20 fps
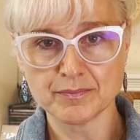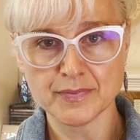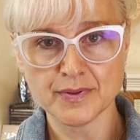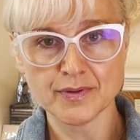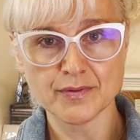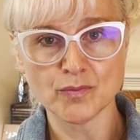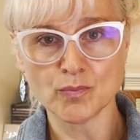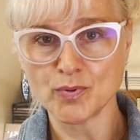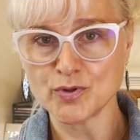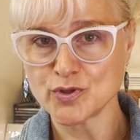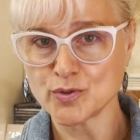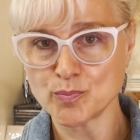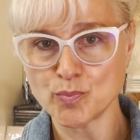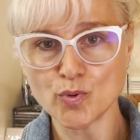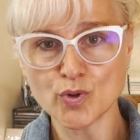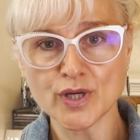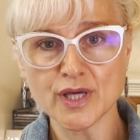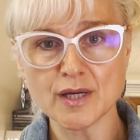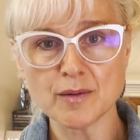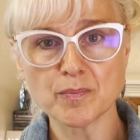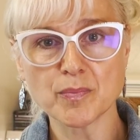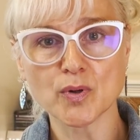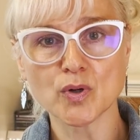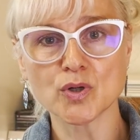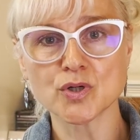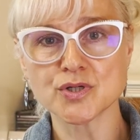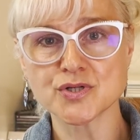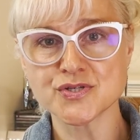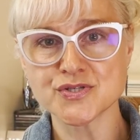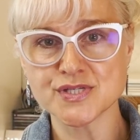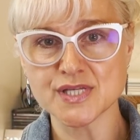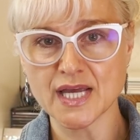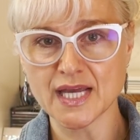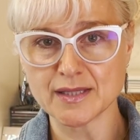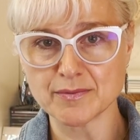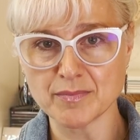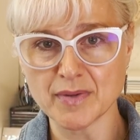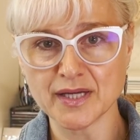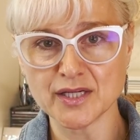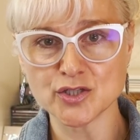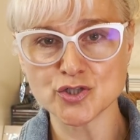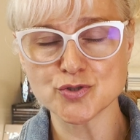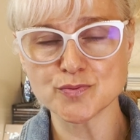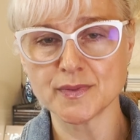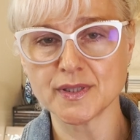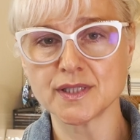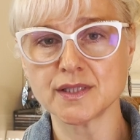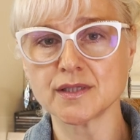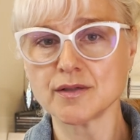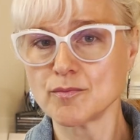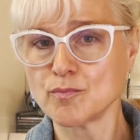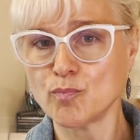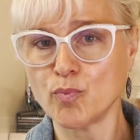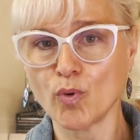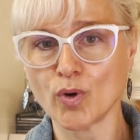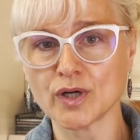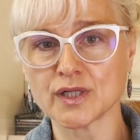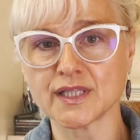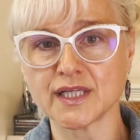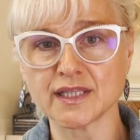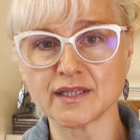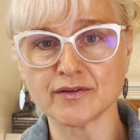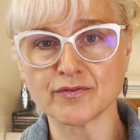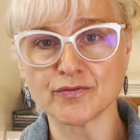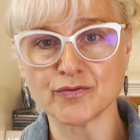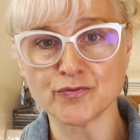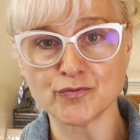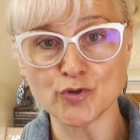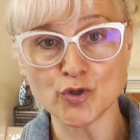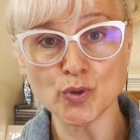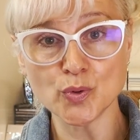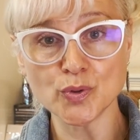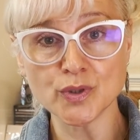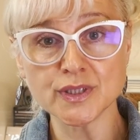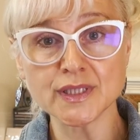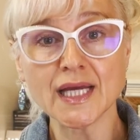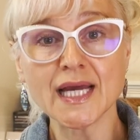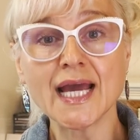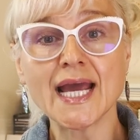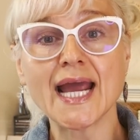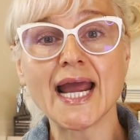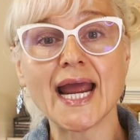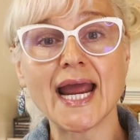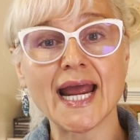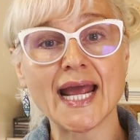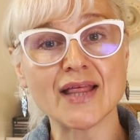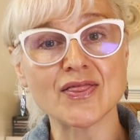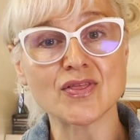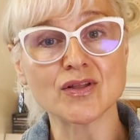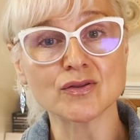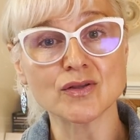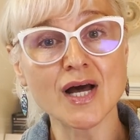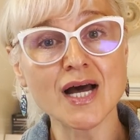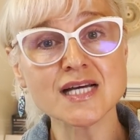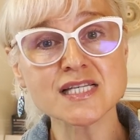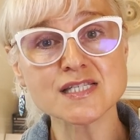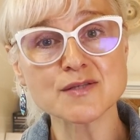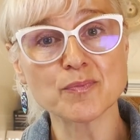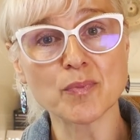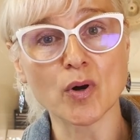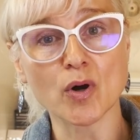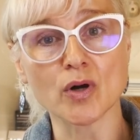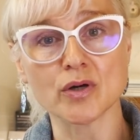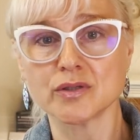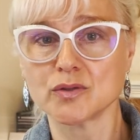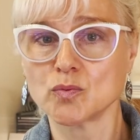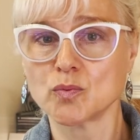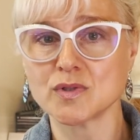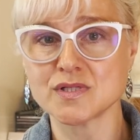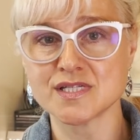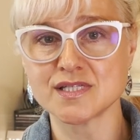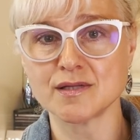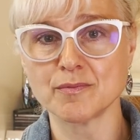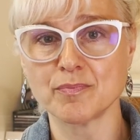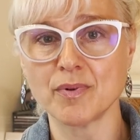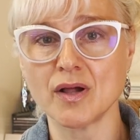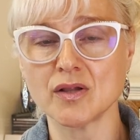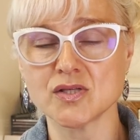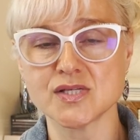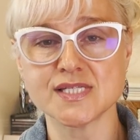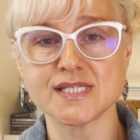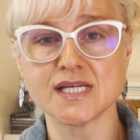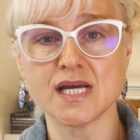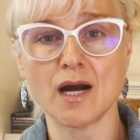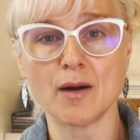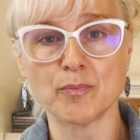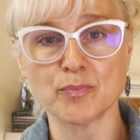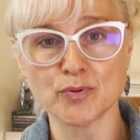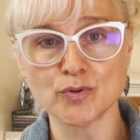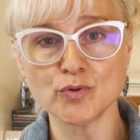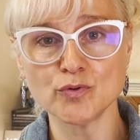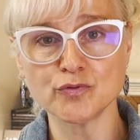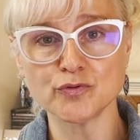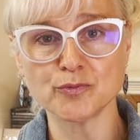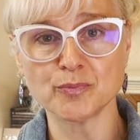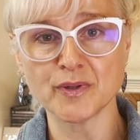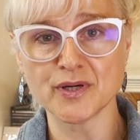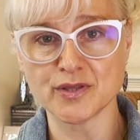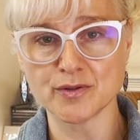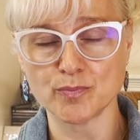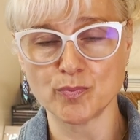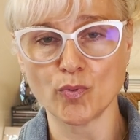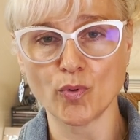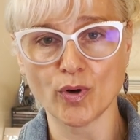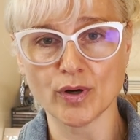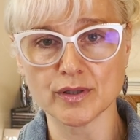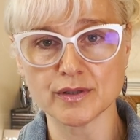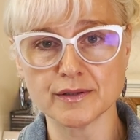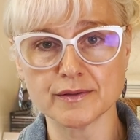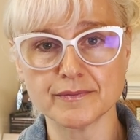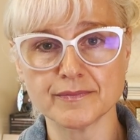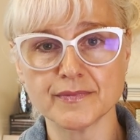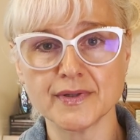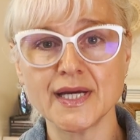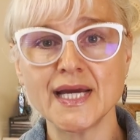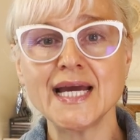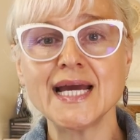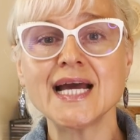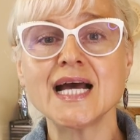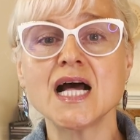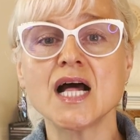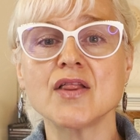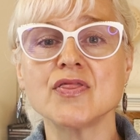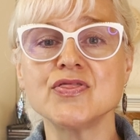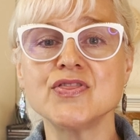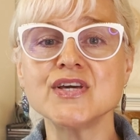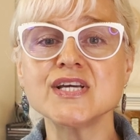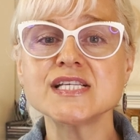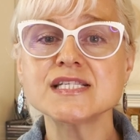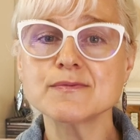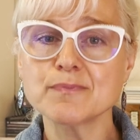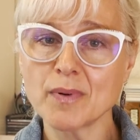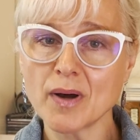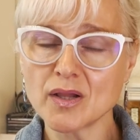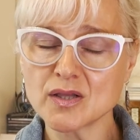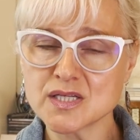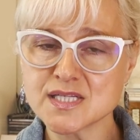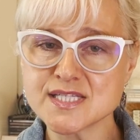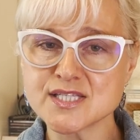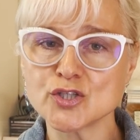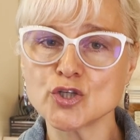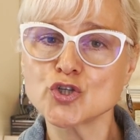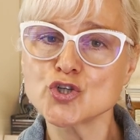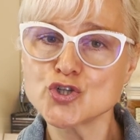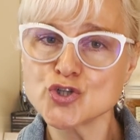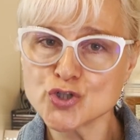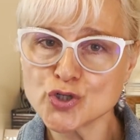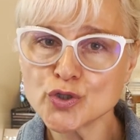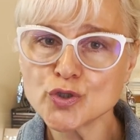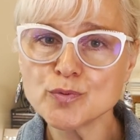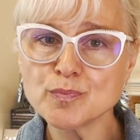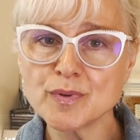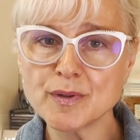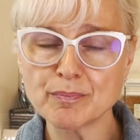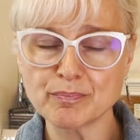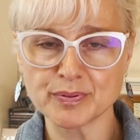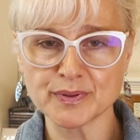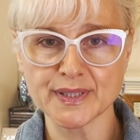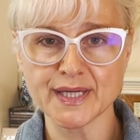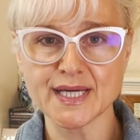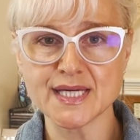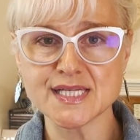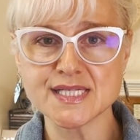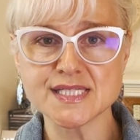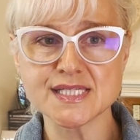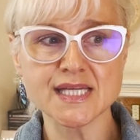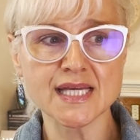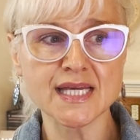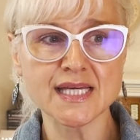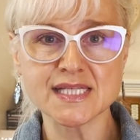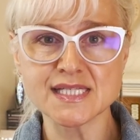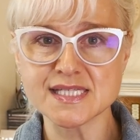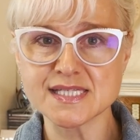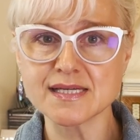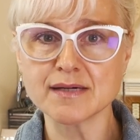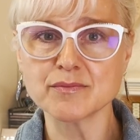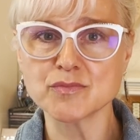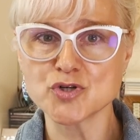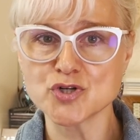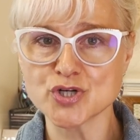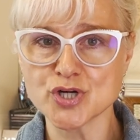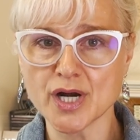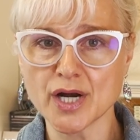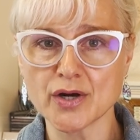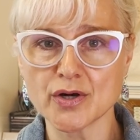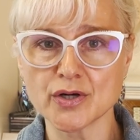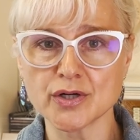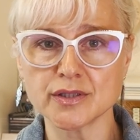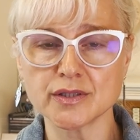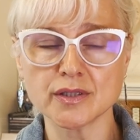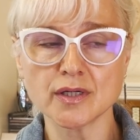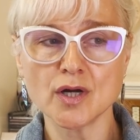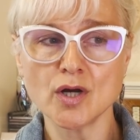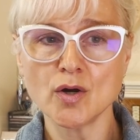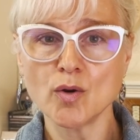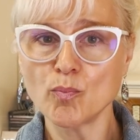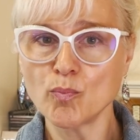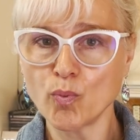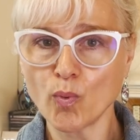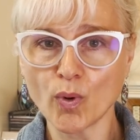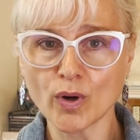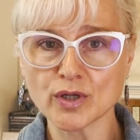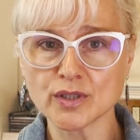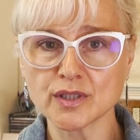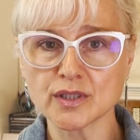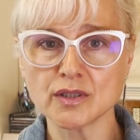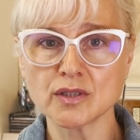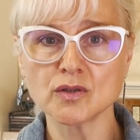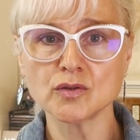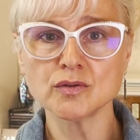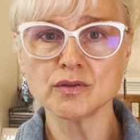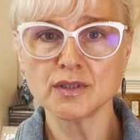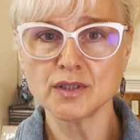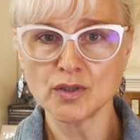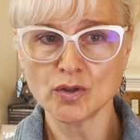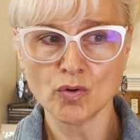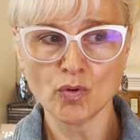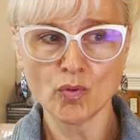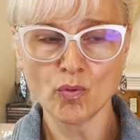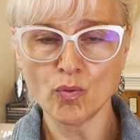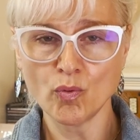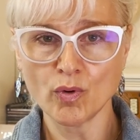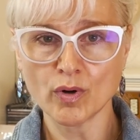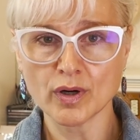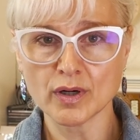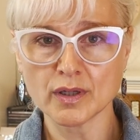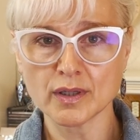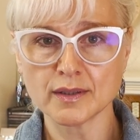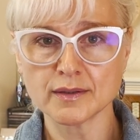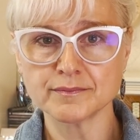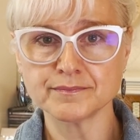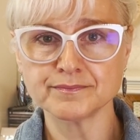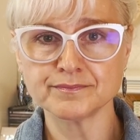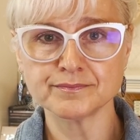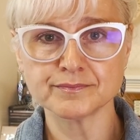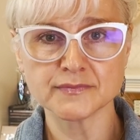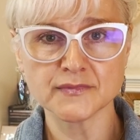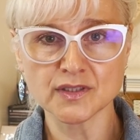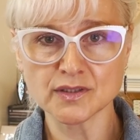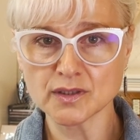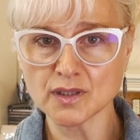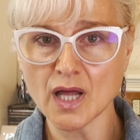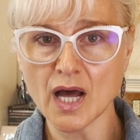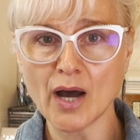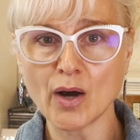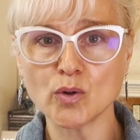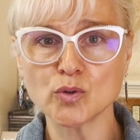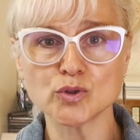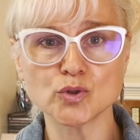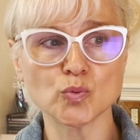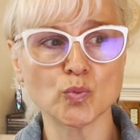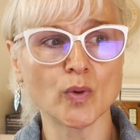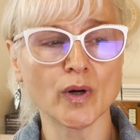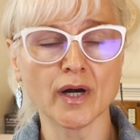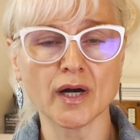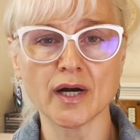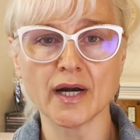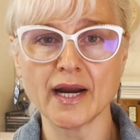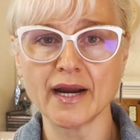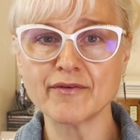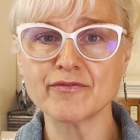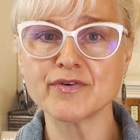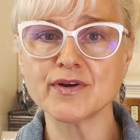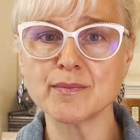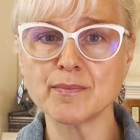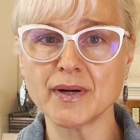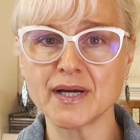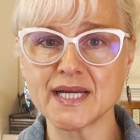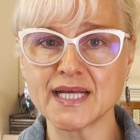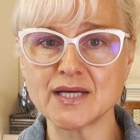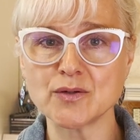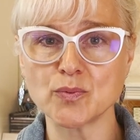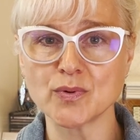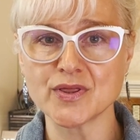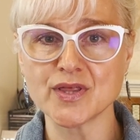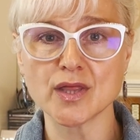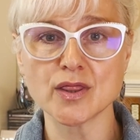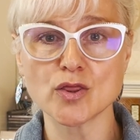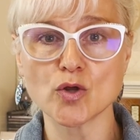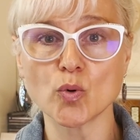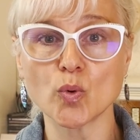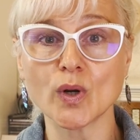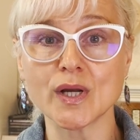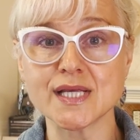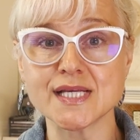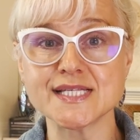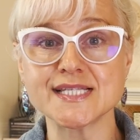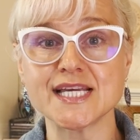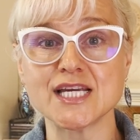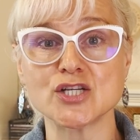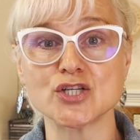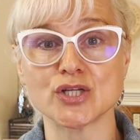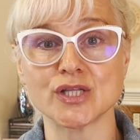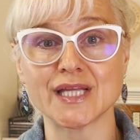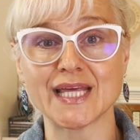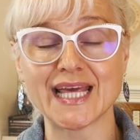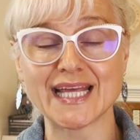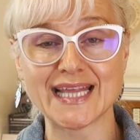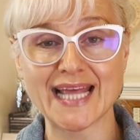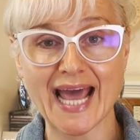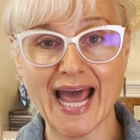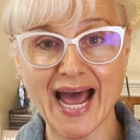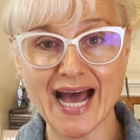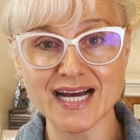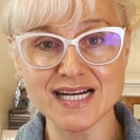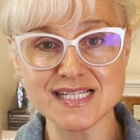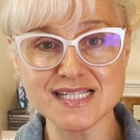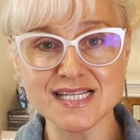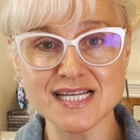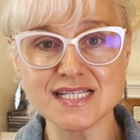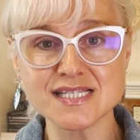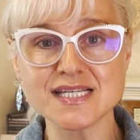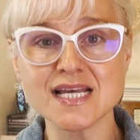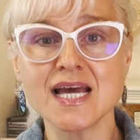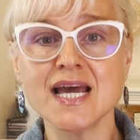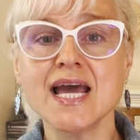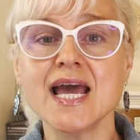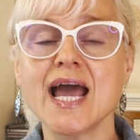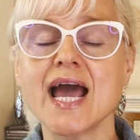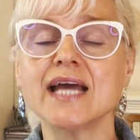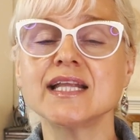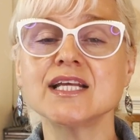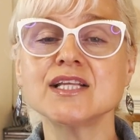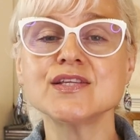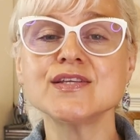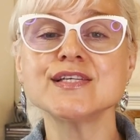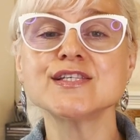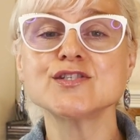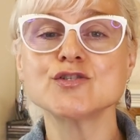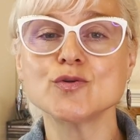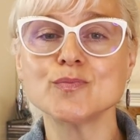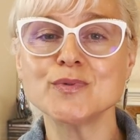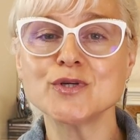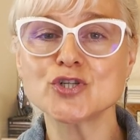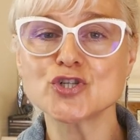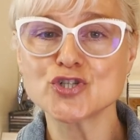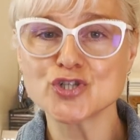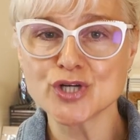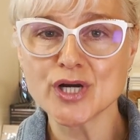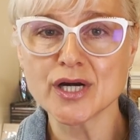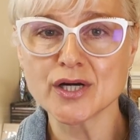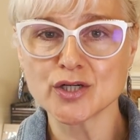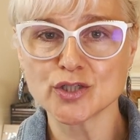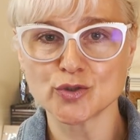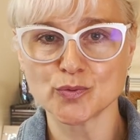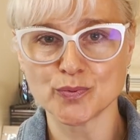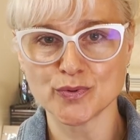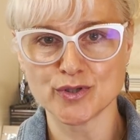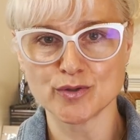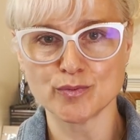With the bookkeepers and management, board can review it. In the last part, once the policy approved by the board, this policy should be placed in some shared portal or cloud where everybody within the organization can access, and it needs to be shared with the